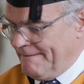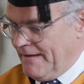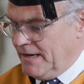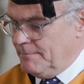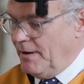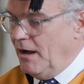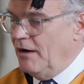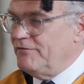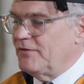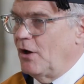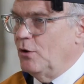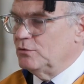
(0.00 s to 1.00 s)
And on behalf
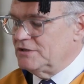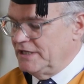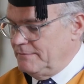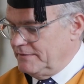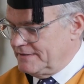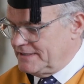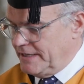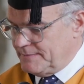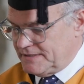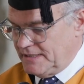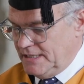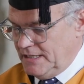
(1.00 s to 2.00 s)
of the whole team at
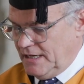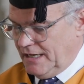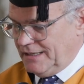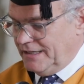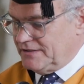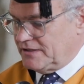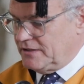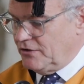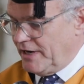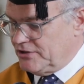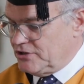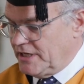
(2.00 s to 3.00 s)
CIPS, I'd like to
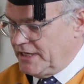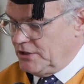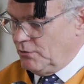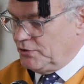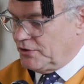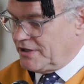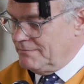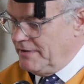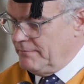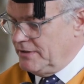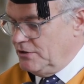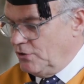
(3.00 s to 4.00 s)
congratulate you on your
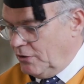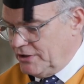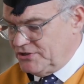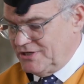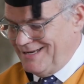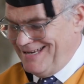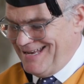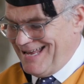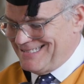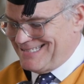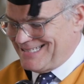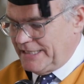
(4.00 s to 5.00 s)
commitment, knowledge,
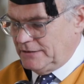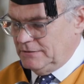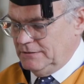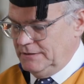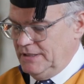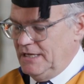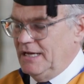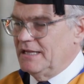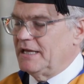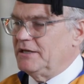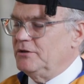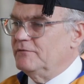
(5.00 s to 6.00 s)
and skill
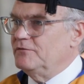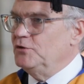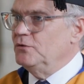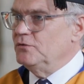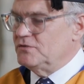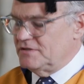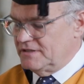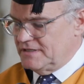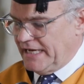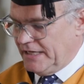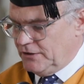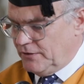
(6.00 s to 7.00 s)
that you've used to
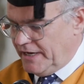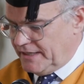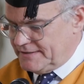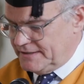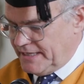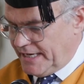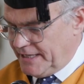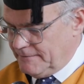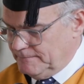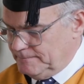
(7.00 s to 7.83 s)
get you here today.